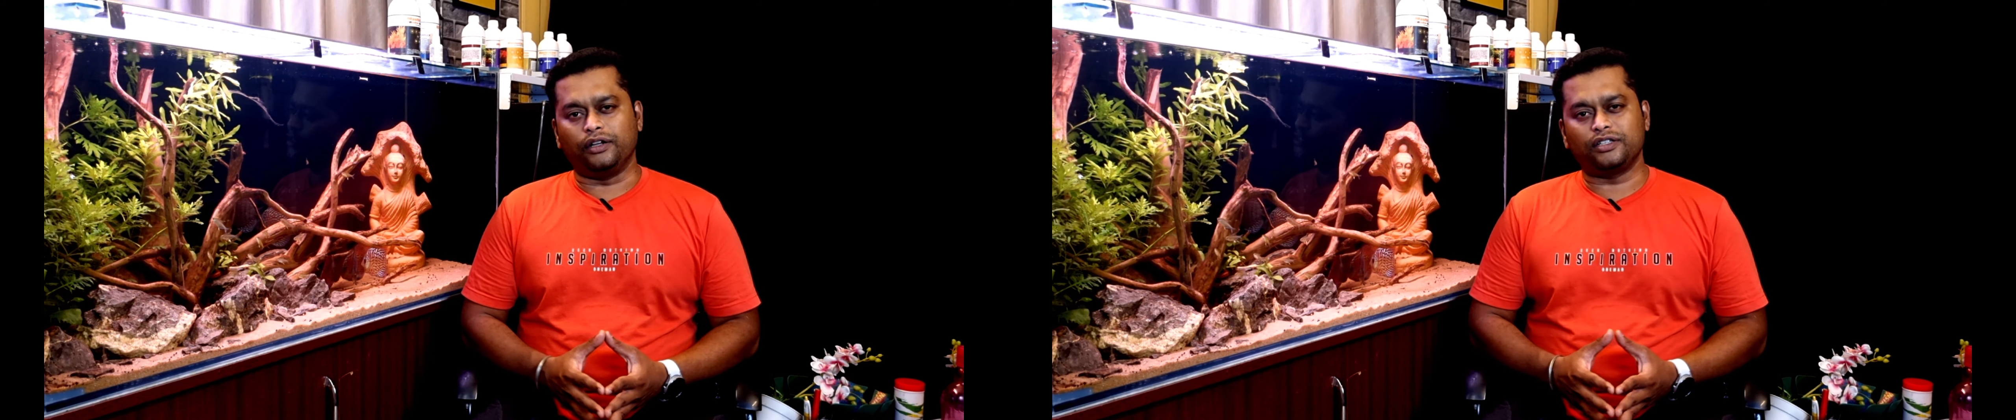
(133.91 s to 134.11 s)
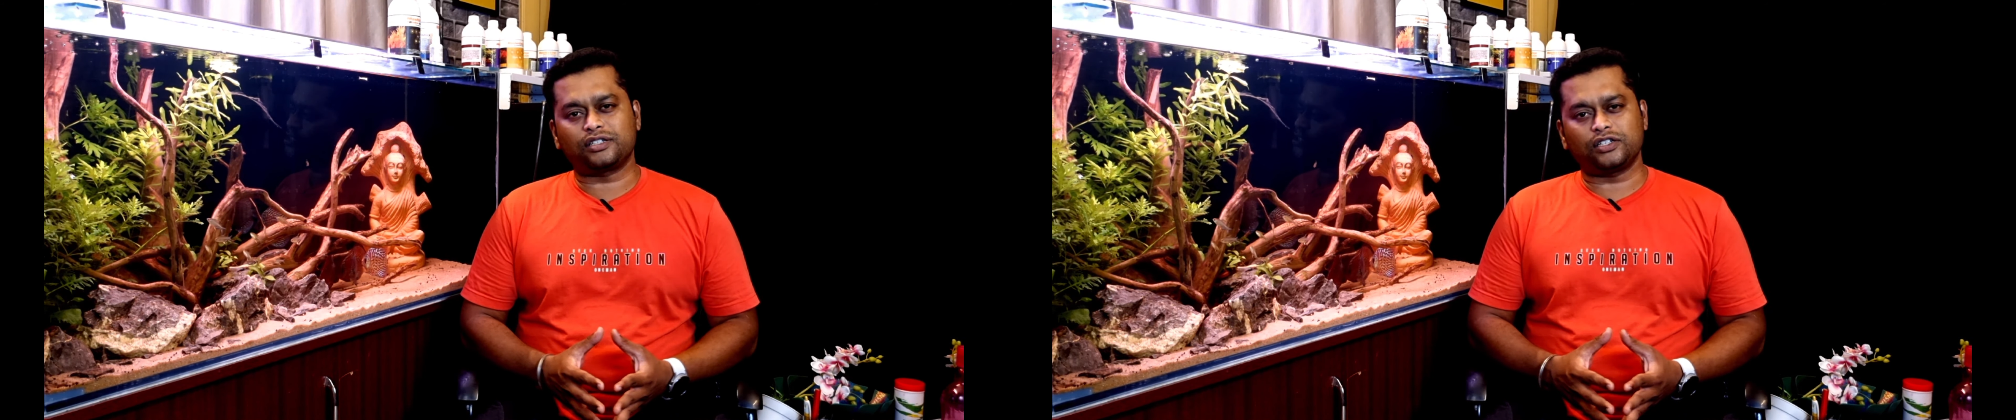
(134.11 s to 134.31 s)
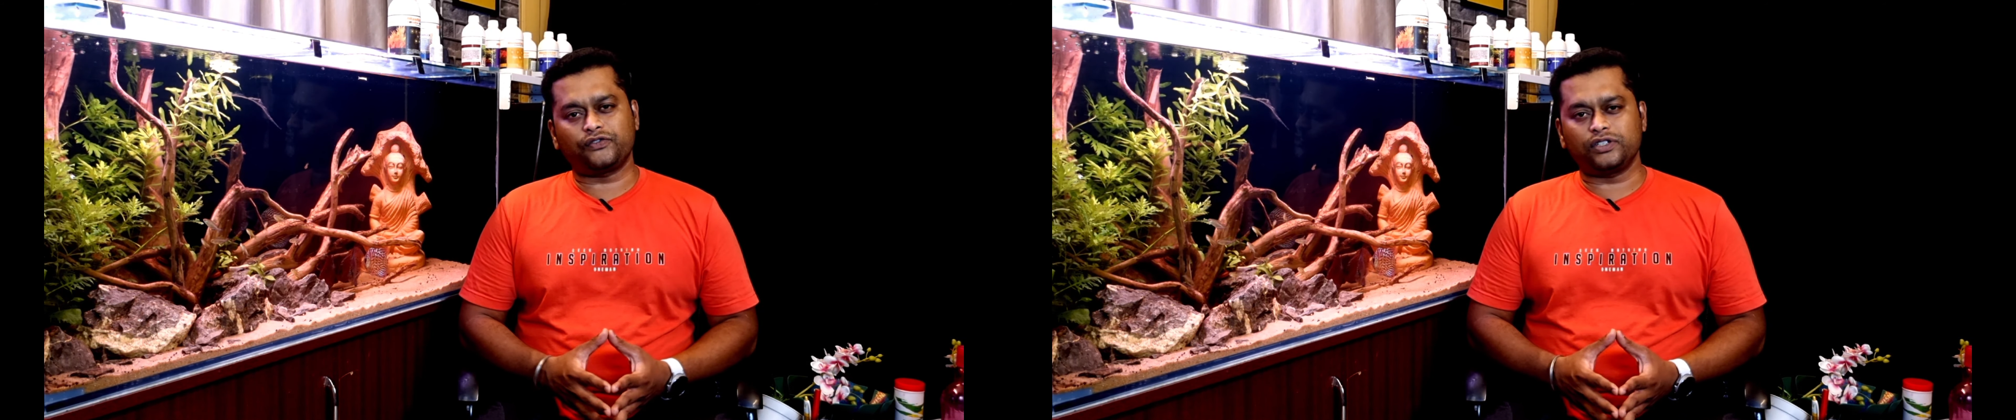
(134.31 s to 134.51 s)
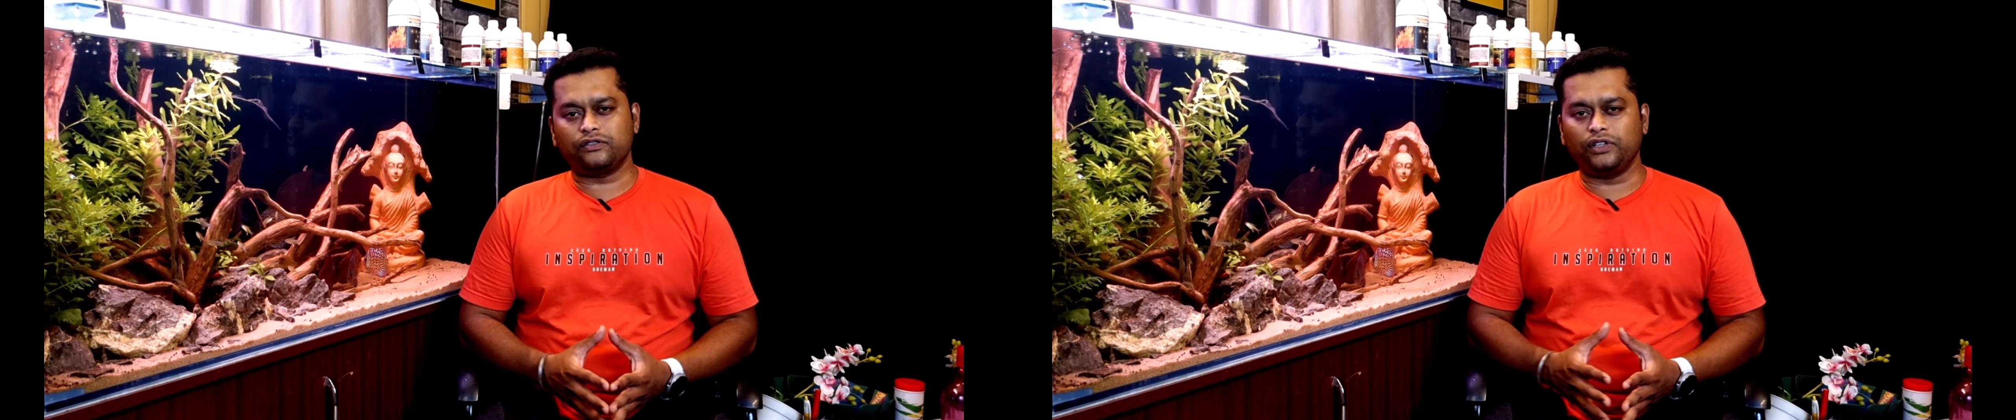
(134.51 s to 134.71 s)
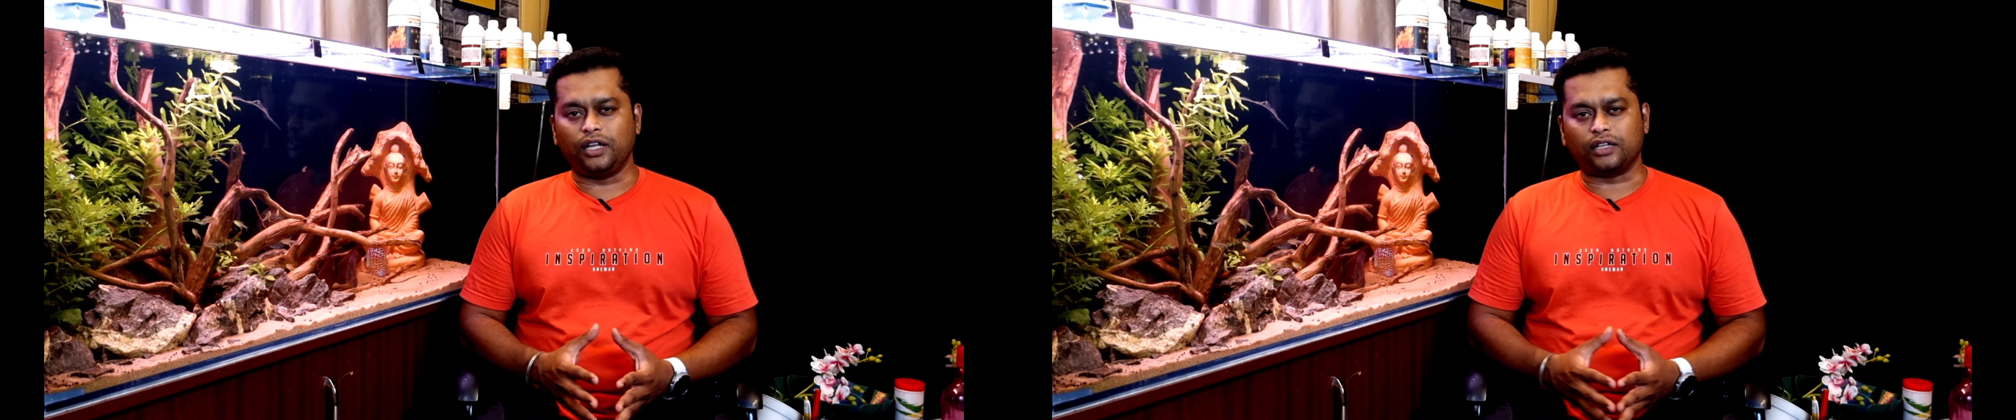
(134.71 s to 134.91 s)
Discus fish
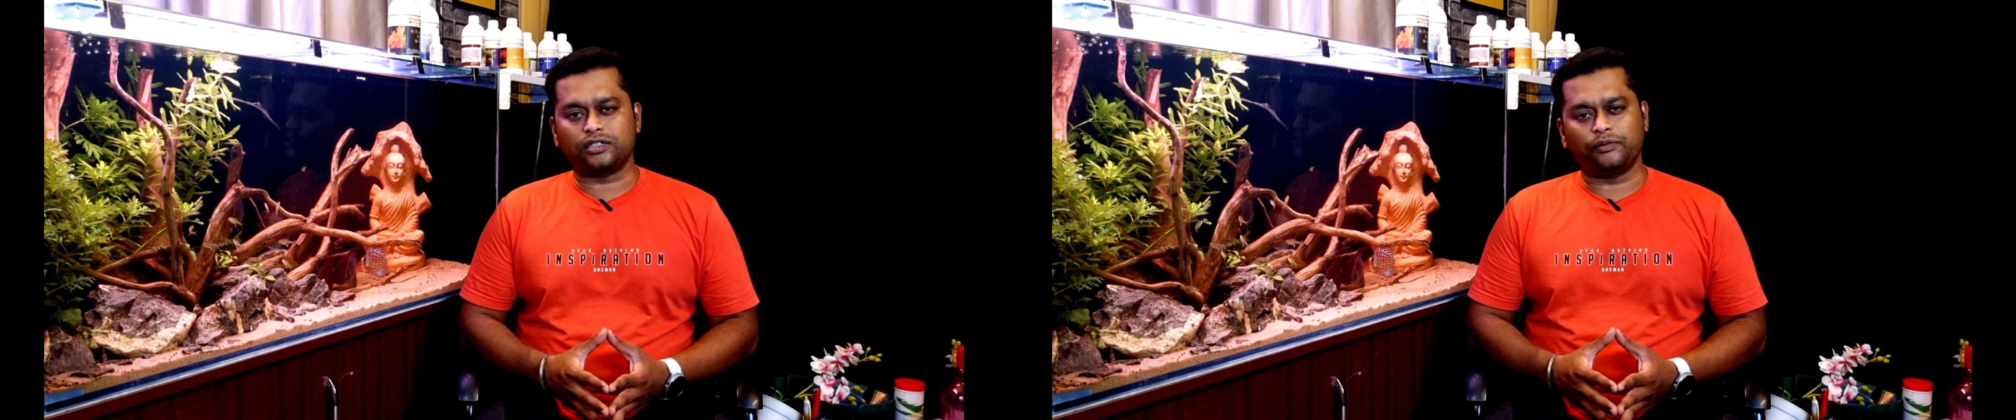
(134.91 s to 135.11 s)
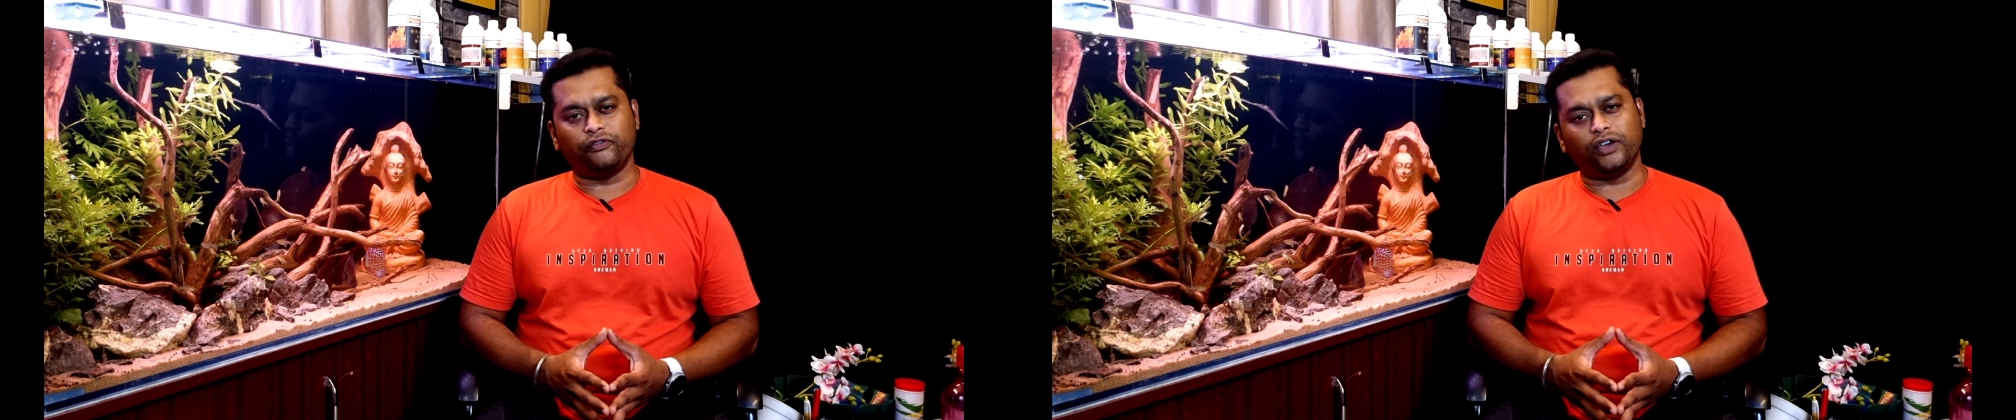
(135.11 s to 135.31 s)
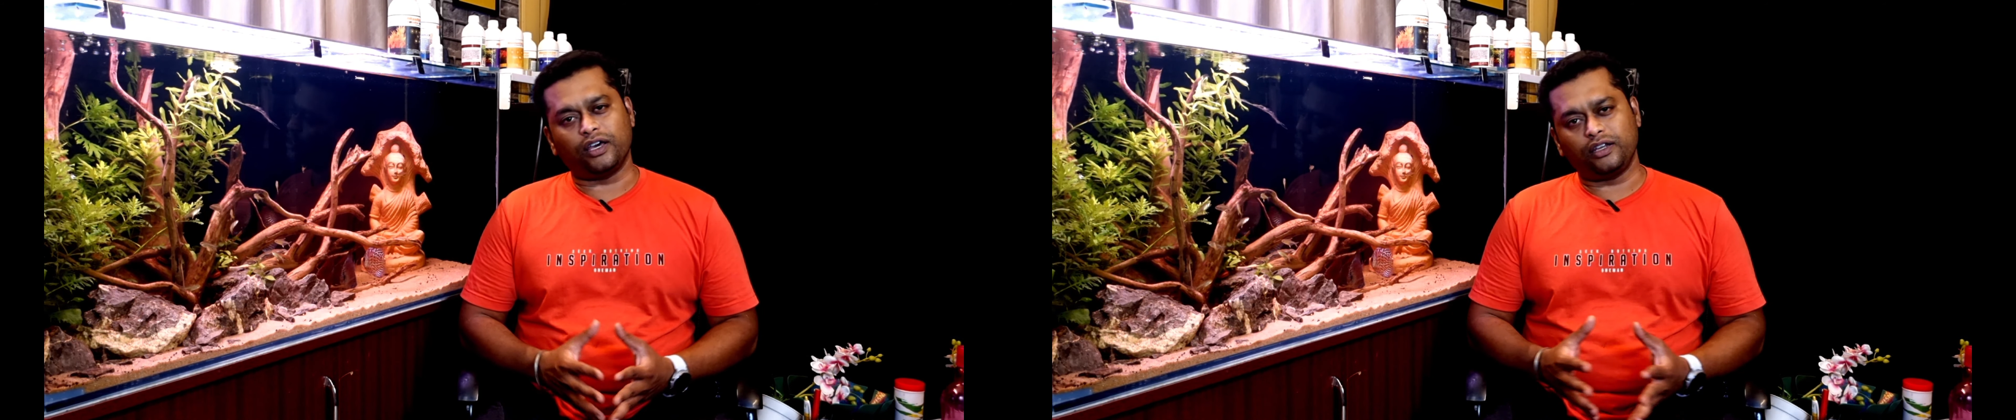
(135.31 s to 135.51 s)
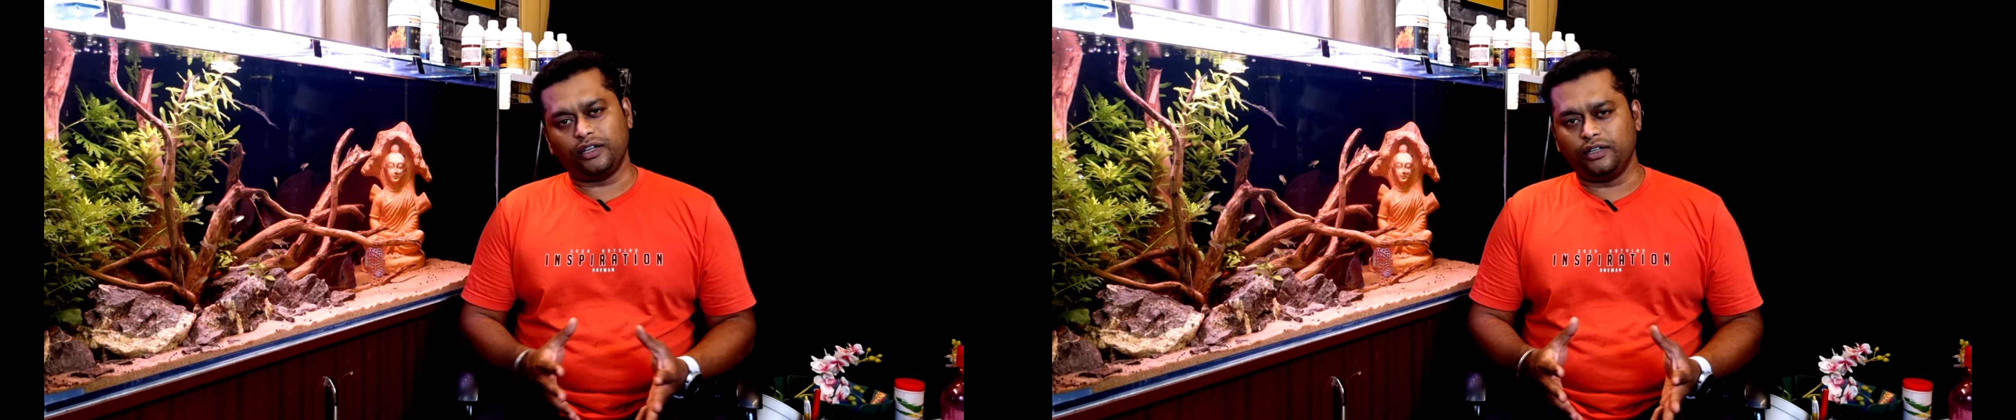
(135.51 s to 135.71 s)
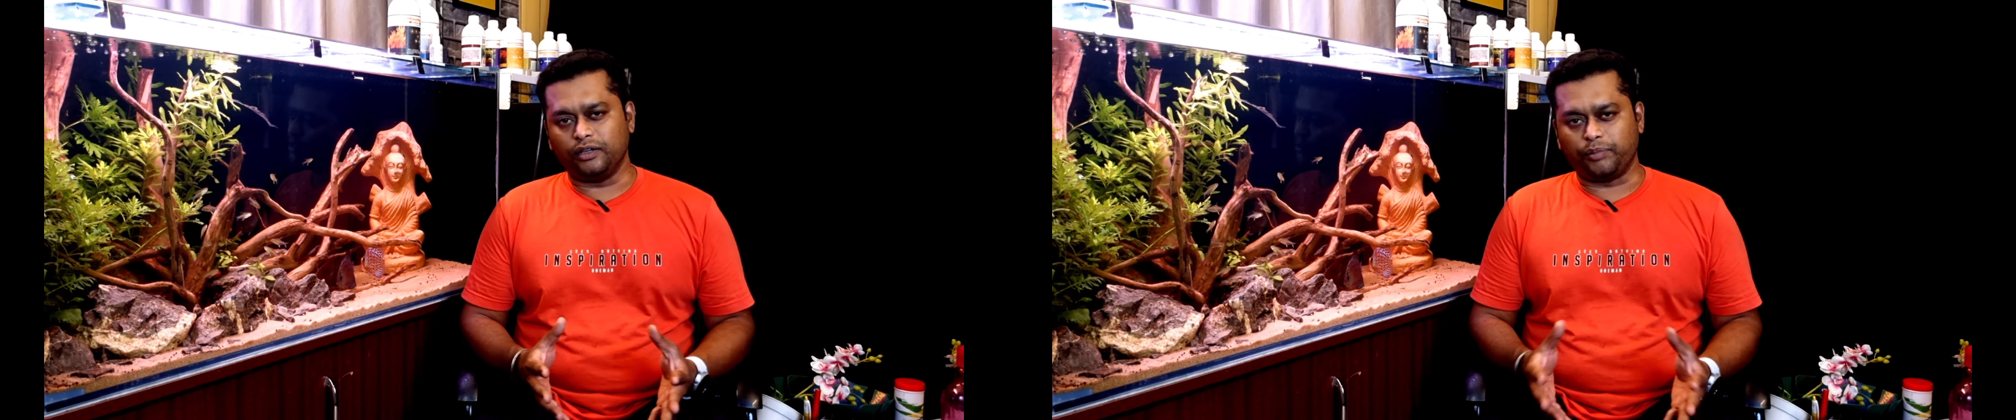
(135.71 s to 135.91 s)
will accept varied